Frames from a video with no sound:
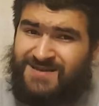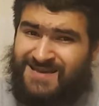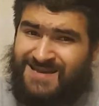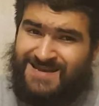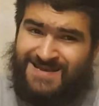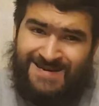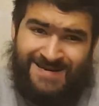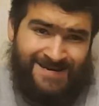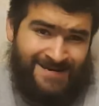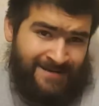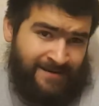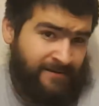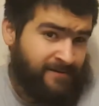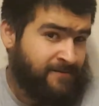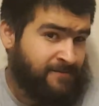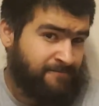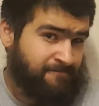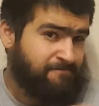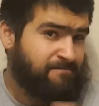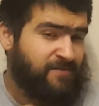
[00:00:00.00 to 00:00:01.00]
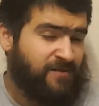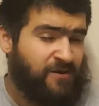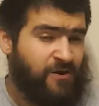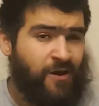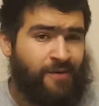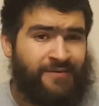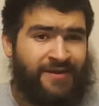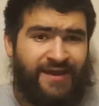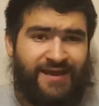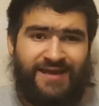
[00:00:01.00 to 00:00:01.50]
In the
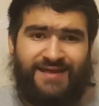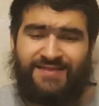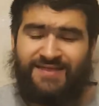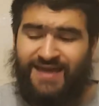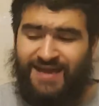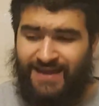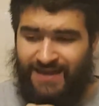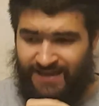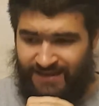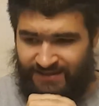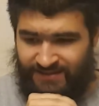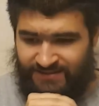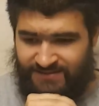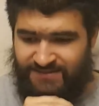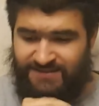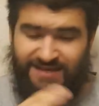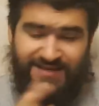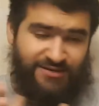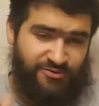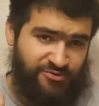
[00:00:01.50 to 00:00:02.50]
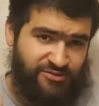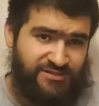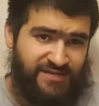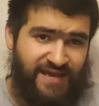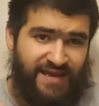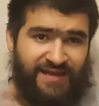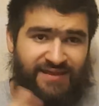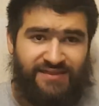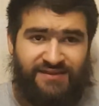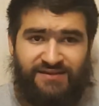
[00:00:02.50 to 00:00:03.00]
comic, they do
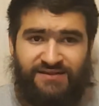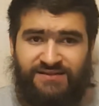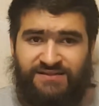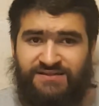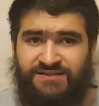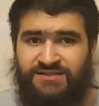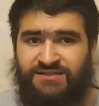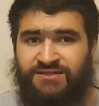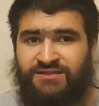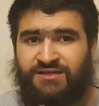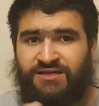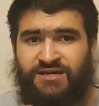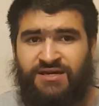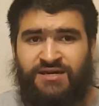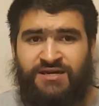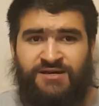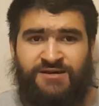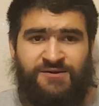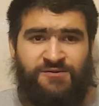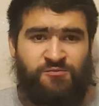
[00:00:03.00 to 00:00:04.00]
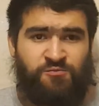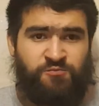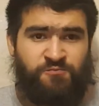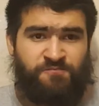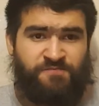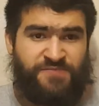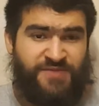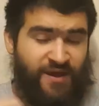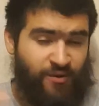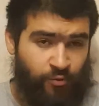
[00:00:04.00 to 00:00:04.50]
say that
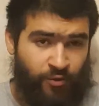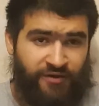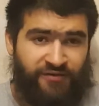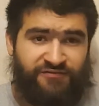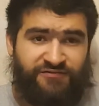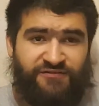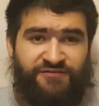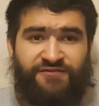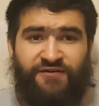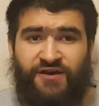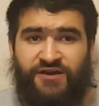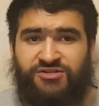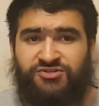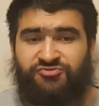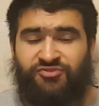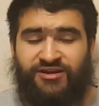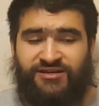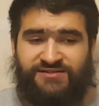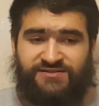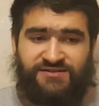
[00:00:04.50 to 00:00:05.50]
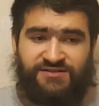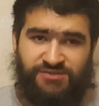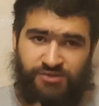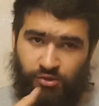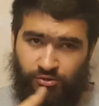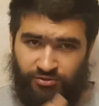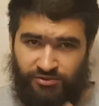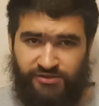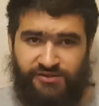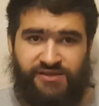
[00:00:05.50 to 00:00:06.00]
they're one of the first races
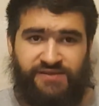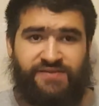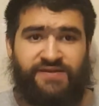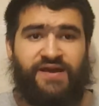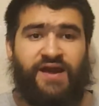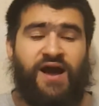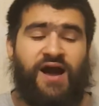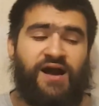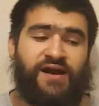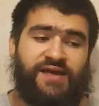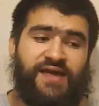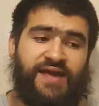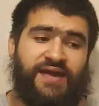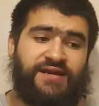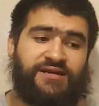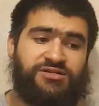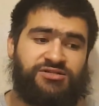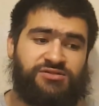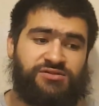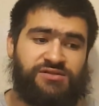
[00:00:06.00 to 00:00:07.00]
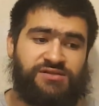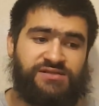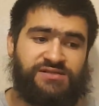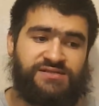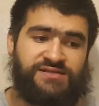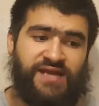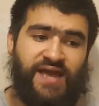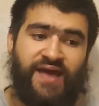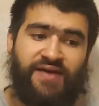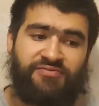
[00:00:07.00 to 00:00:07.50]
older than the
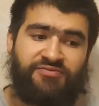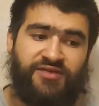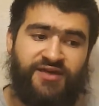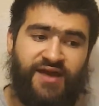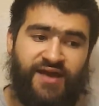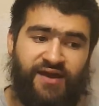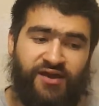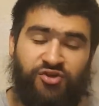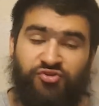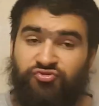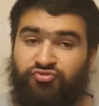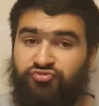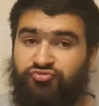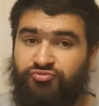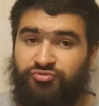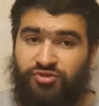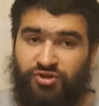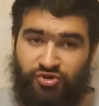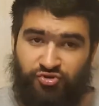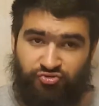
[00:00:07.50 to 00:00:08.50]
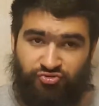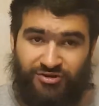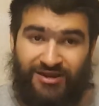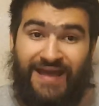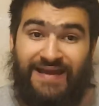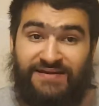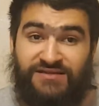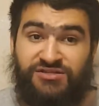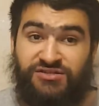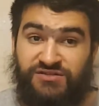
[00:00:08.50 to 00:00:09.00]
Archangels, and they're the
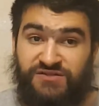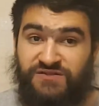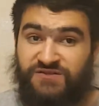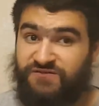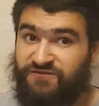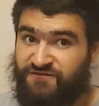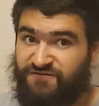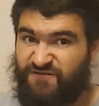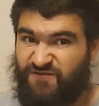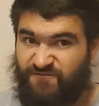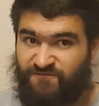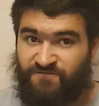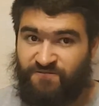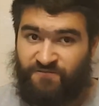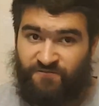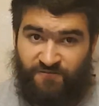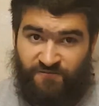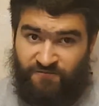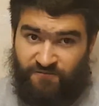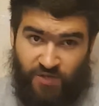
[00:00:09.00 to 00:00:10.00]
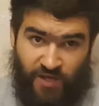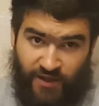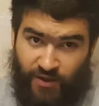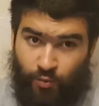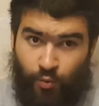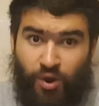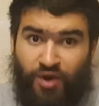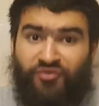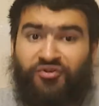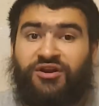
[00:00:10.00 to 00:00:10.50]
creators like,
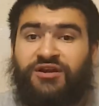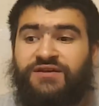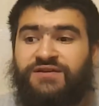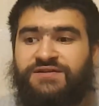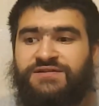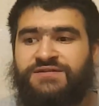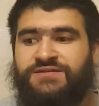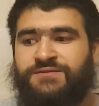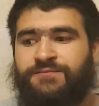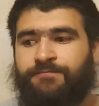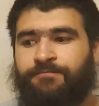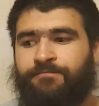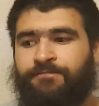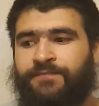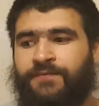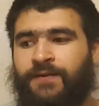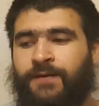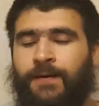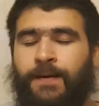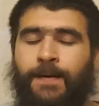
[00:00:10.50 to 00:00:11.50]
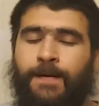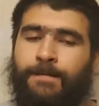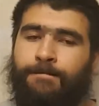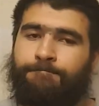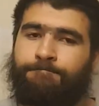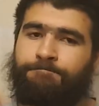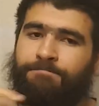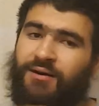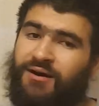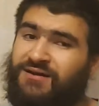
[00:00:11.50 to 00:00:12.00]
warriors.
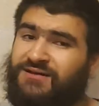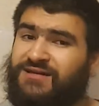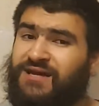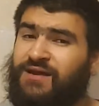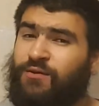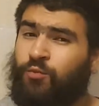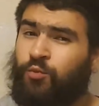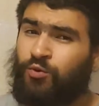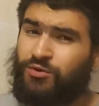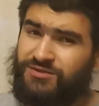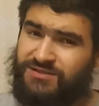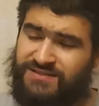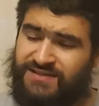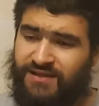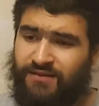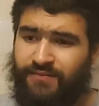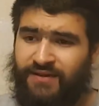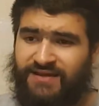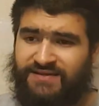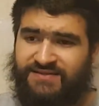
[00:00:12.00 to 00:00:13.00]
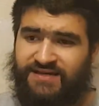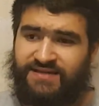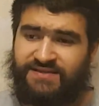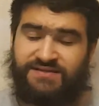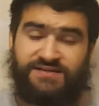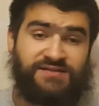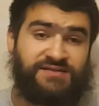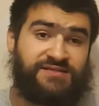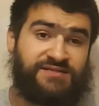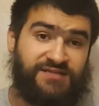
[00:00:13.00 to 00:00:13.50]
But it would still make sense,
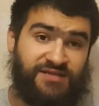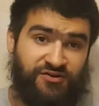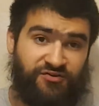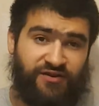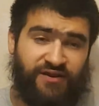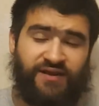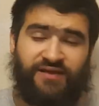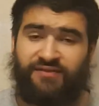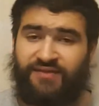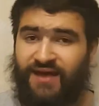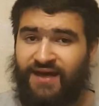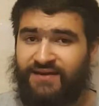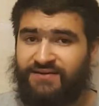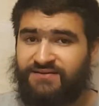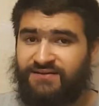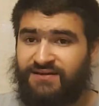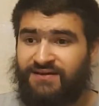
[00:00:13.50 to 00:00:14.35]
considering that